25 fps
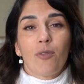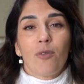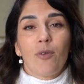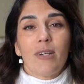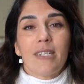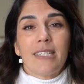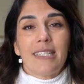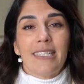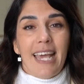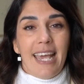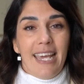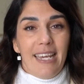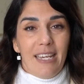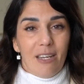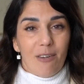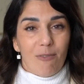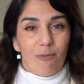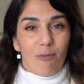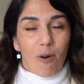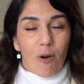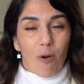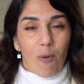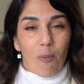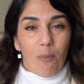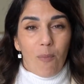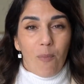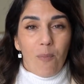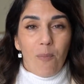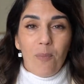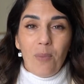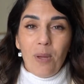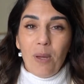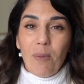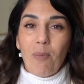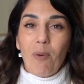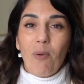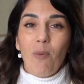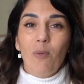to a saying in Rome.
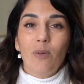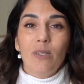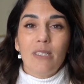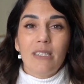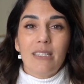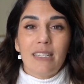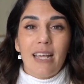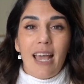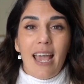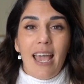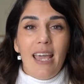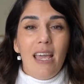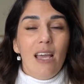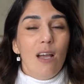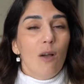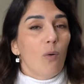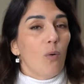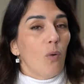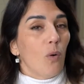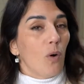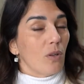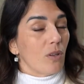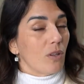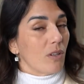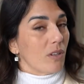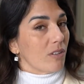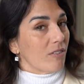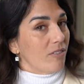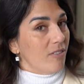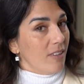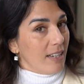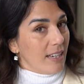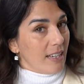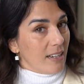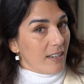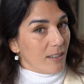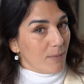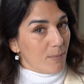People would say, quod non
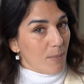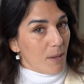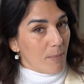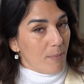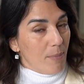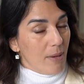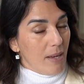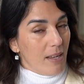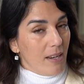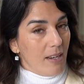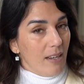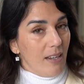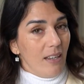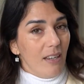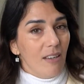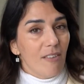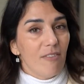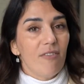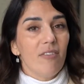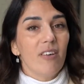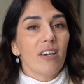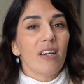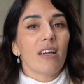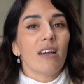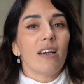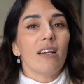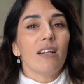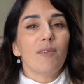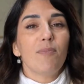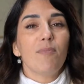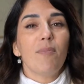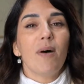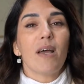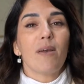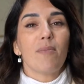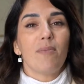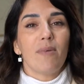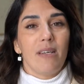fecerant barbari, fecerant
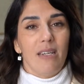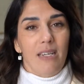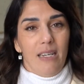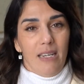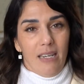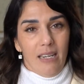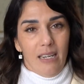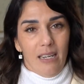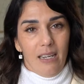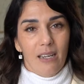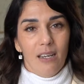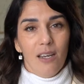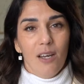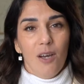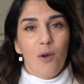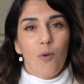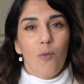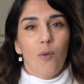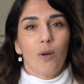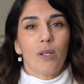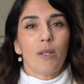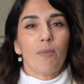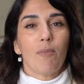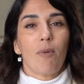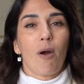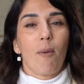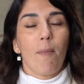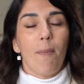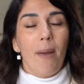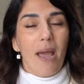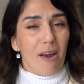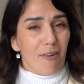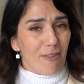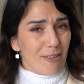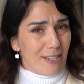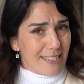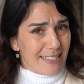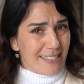barberini. What the
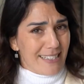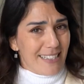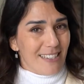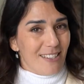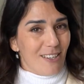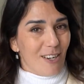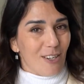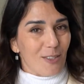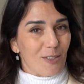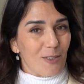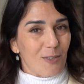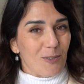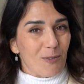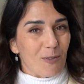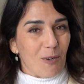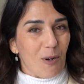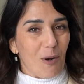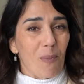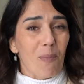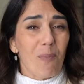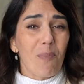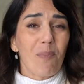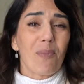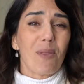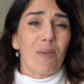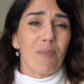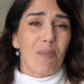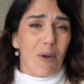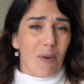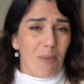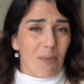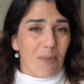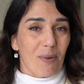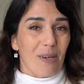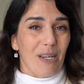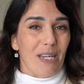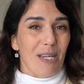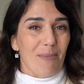barbarians did not do to Rome, the
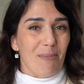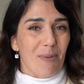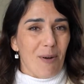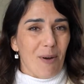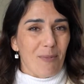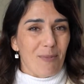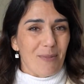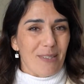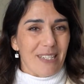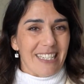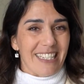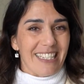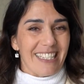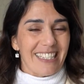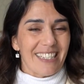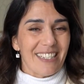Barberini Pope did.